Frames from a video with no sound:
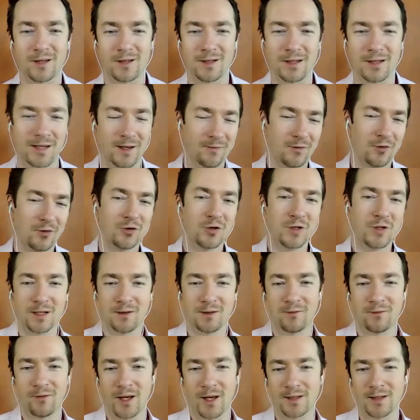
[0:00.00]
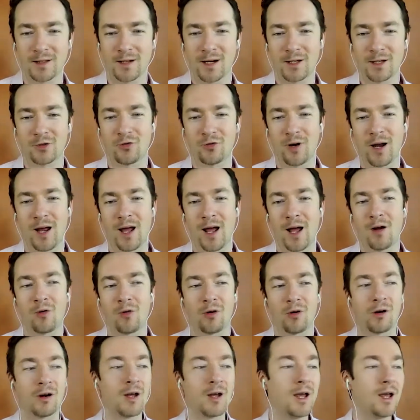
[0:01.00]
It's like, if you just invest an extra
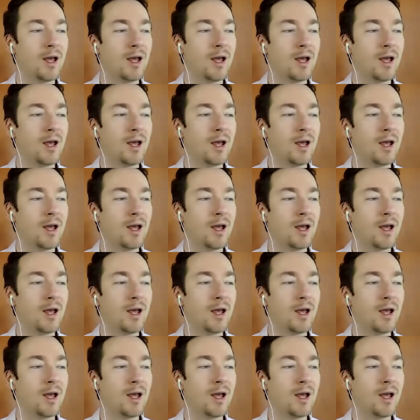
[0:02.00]
hour,